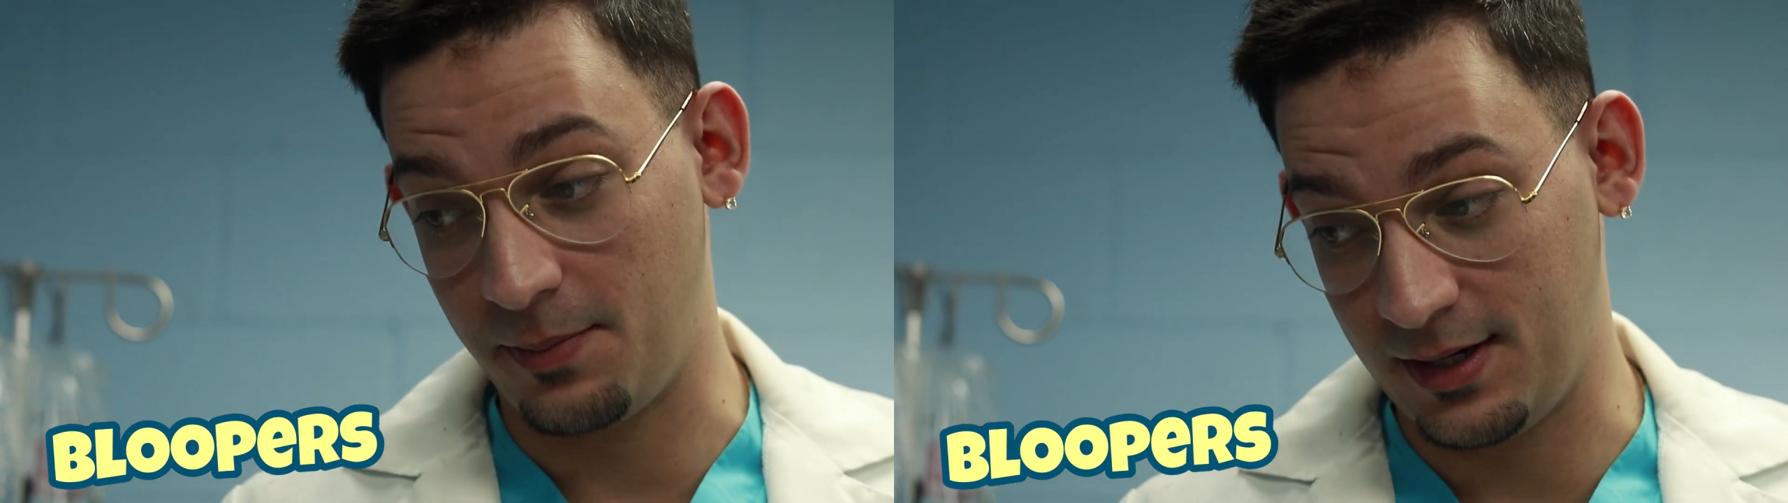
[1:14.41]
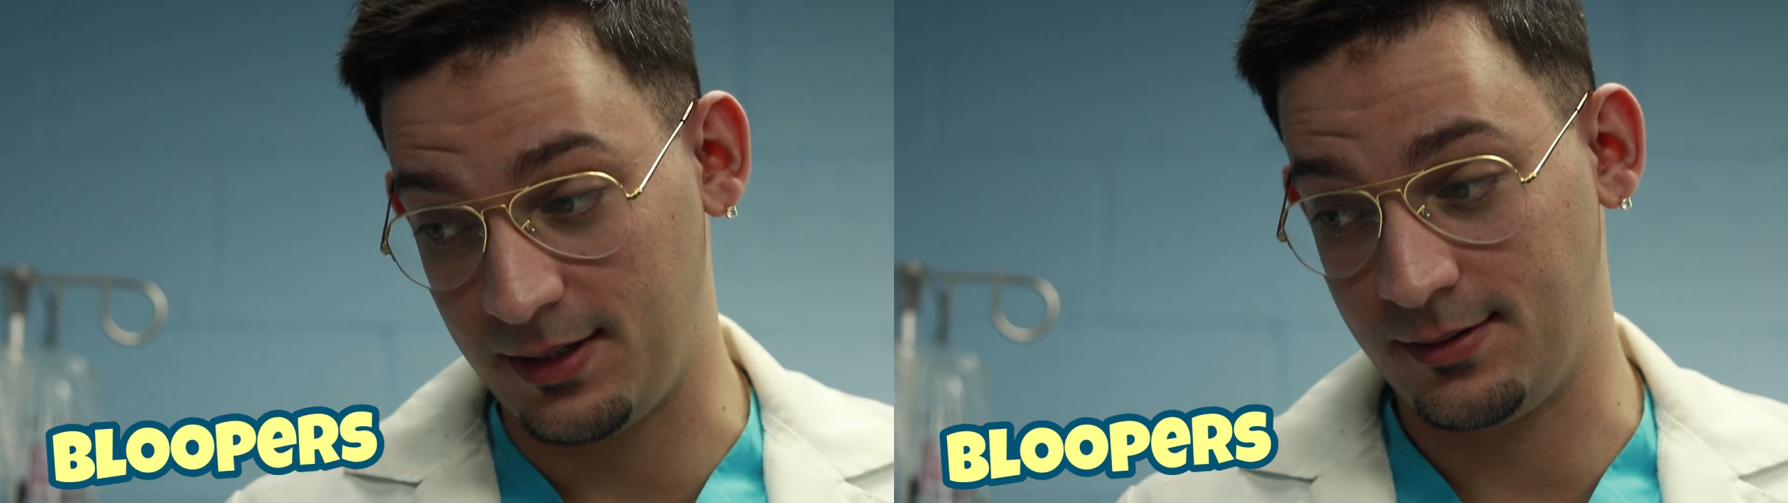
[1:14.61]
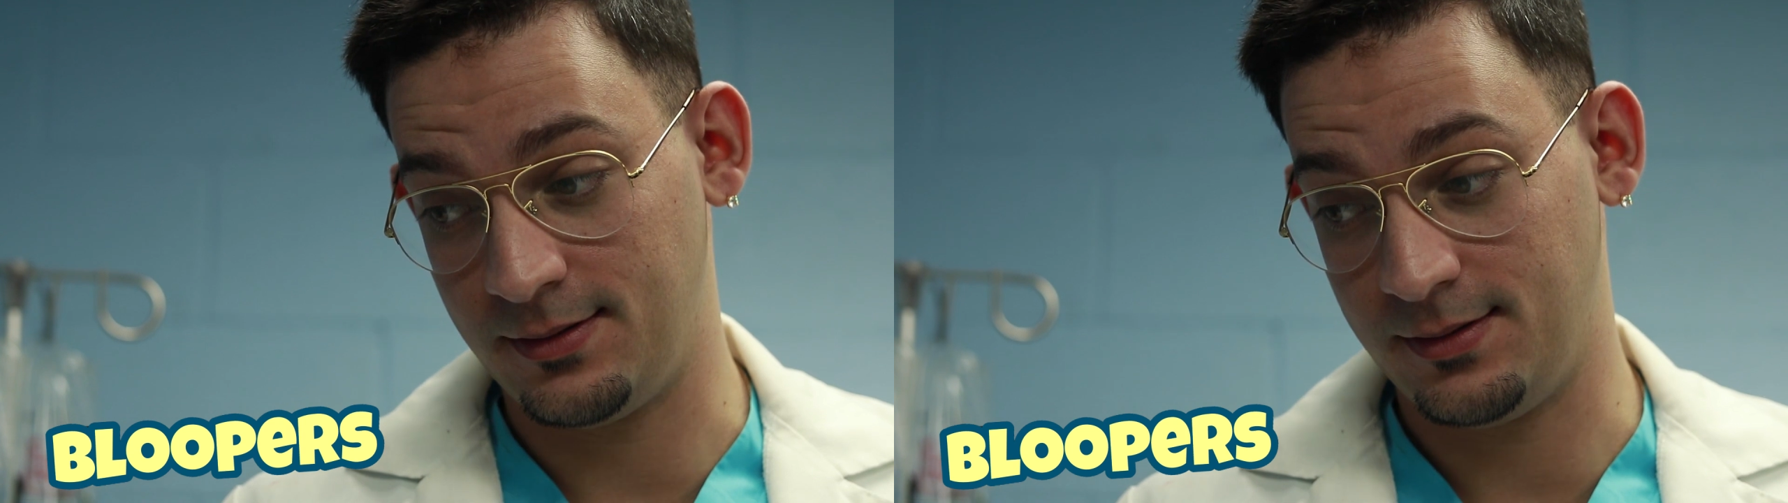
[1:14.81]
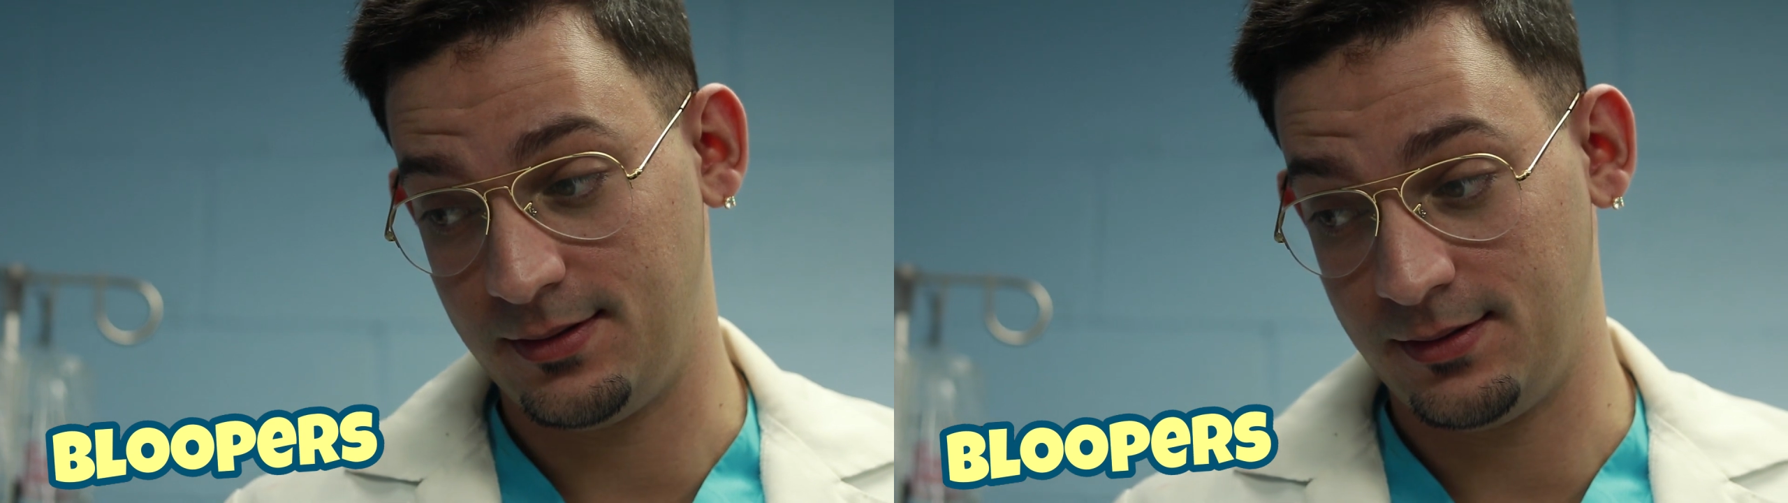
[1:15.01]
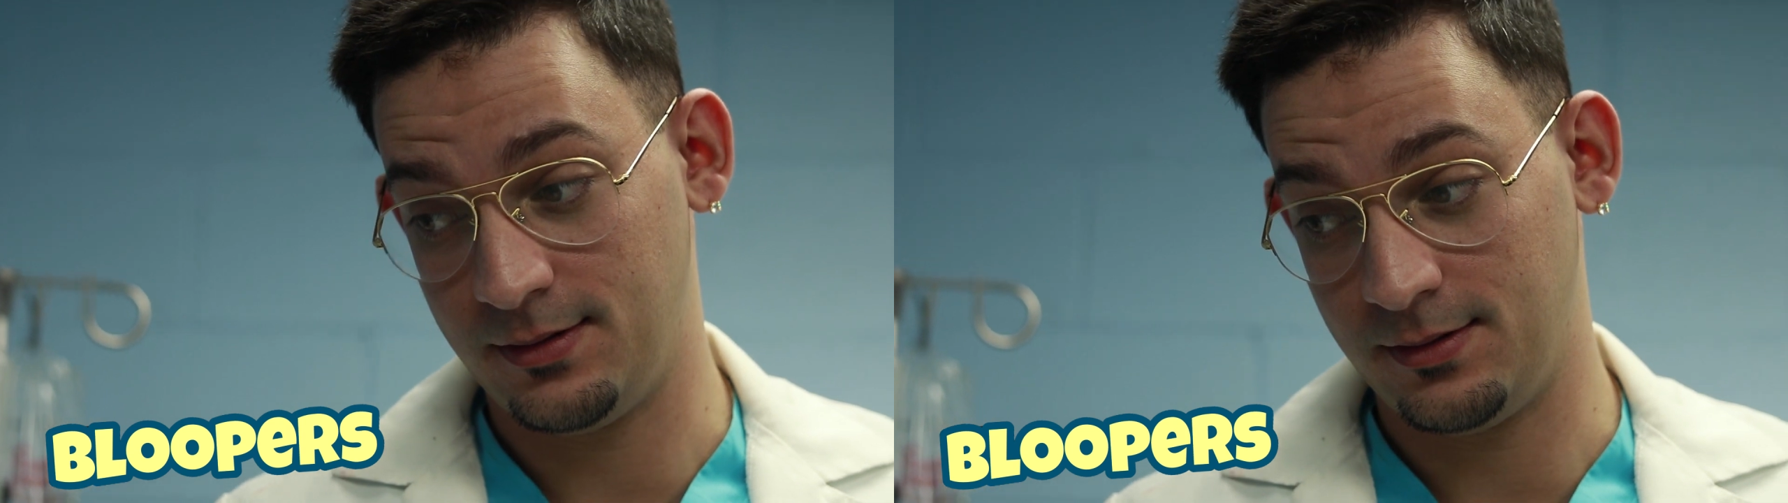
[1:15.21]
pain.
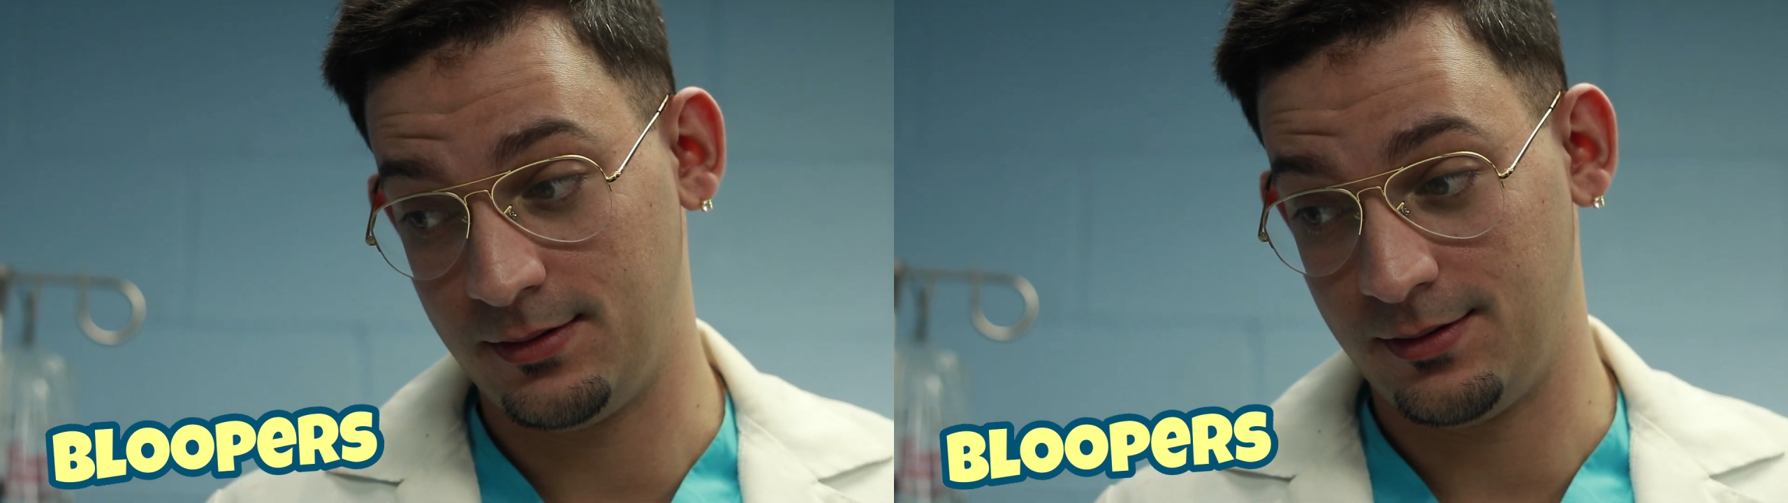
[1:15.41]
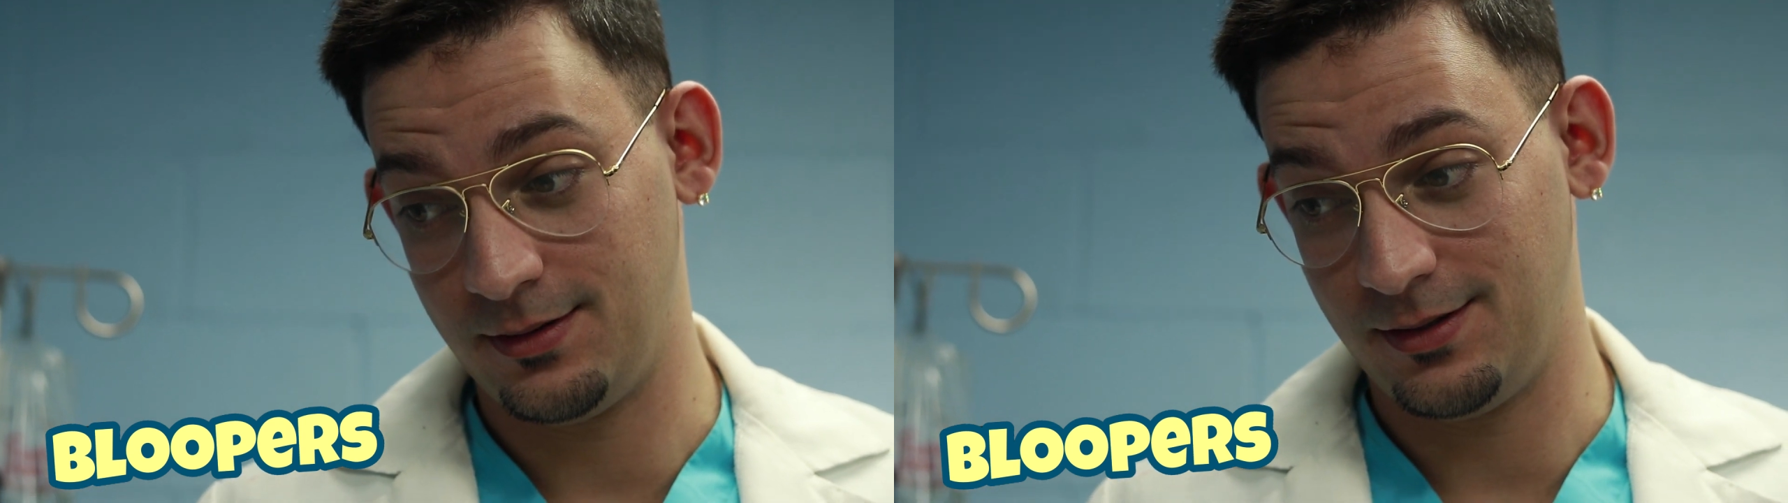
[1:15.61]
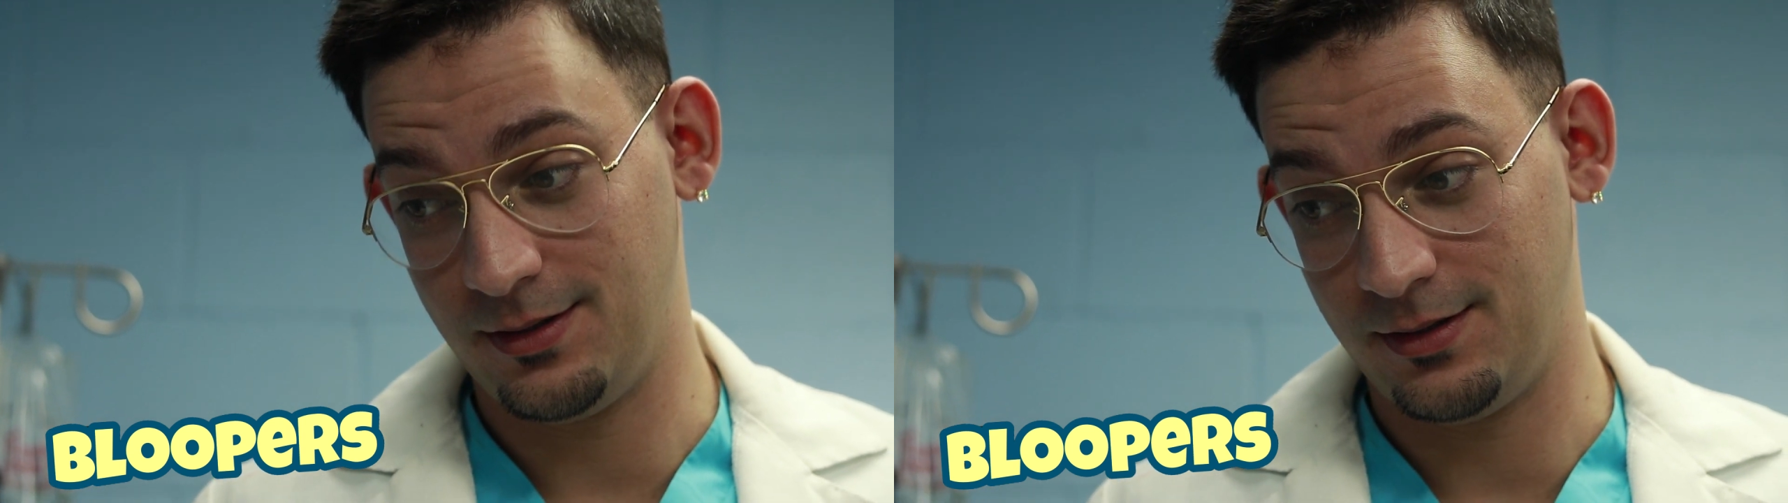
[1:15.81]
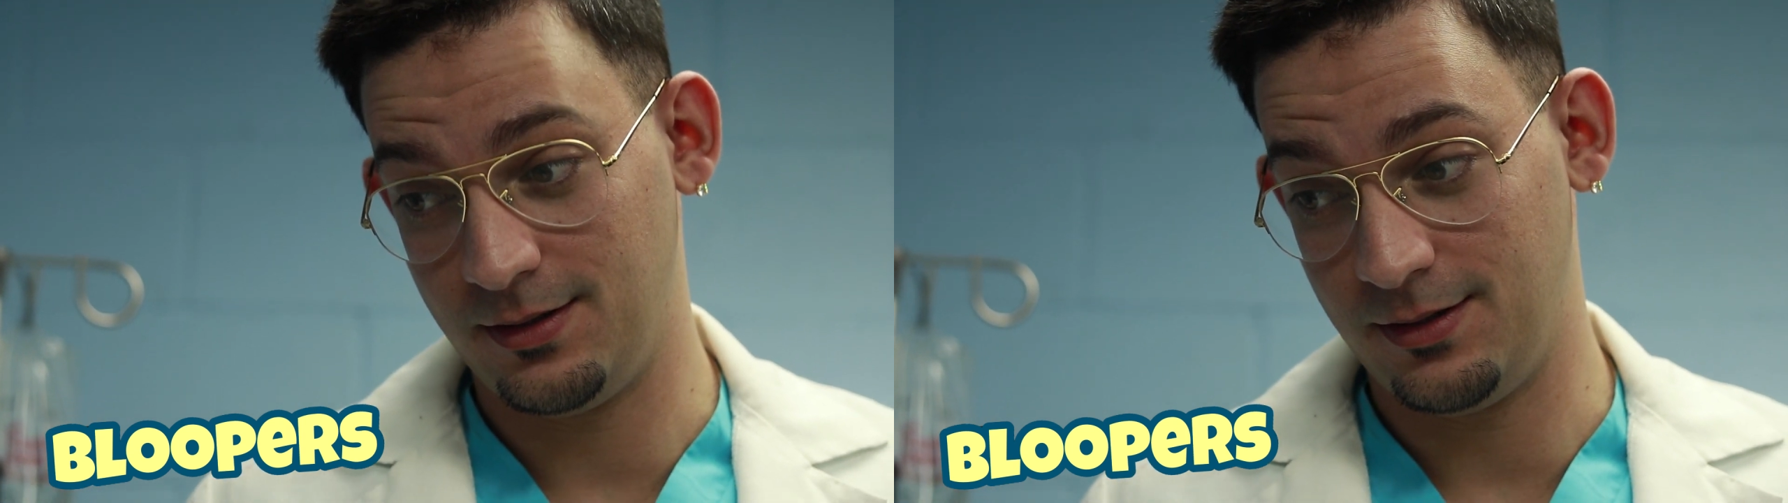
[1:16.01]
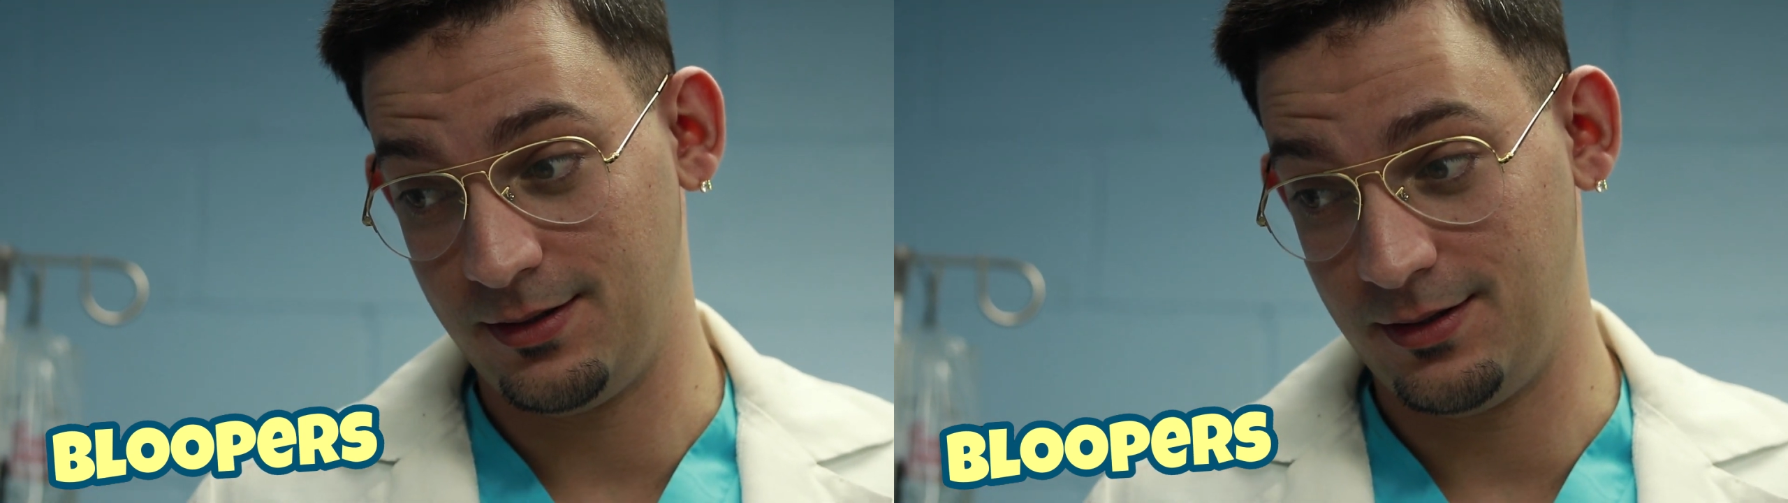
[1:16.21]

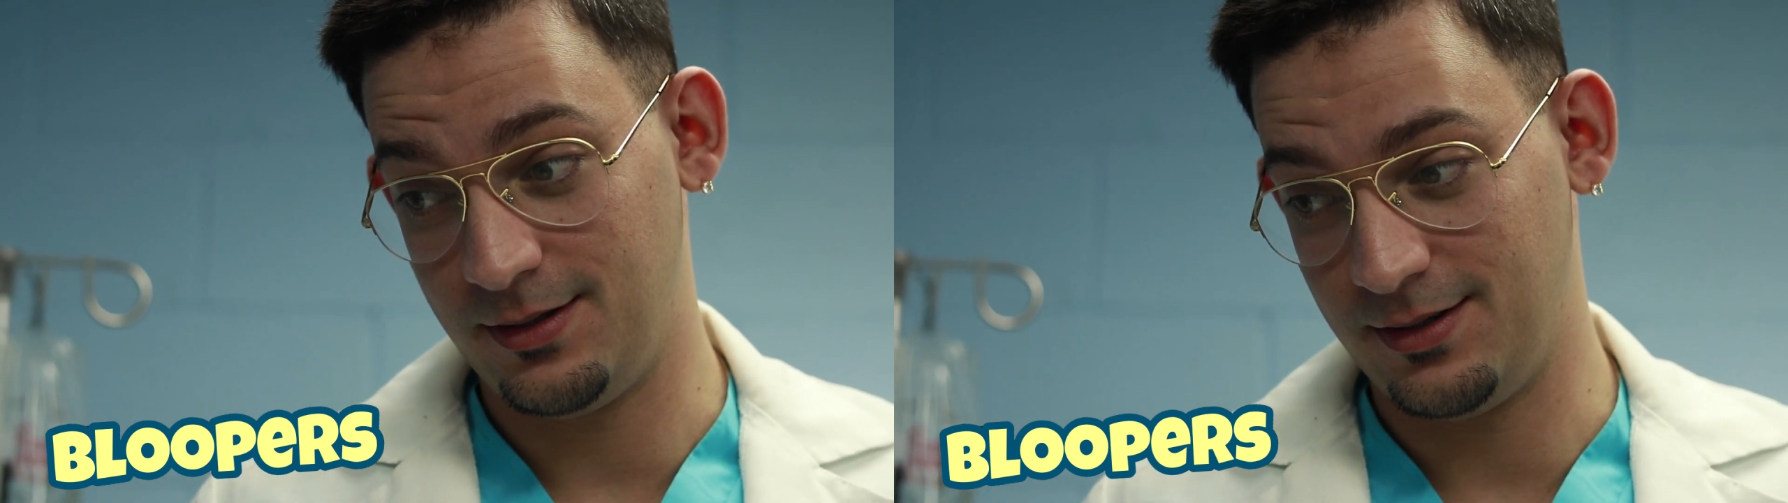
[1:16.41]
Not in a